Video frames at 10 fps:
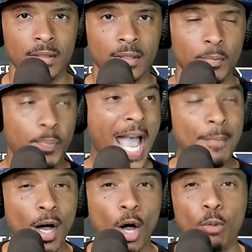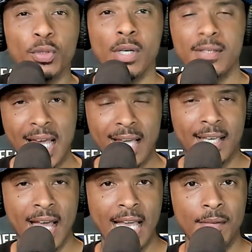Pat Mahomes on his A
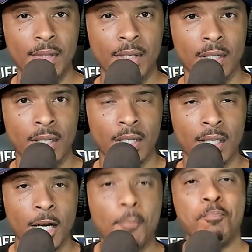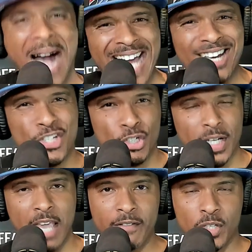game, minus
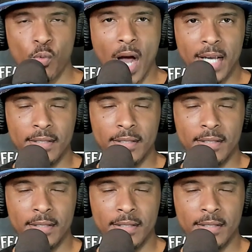Tre'Davious White.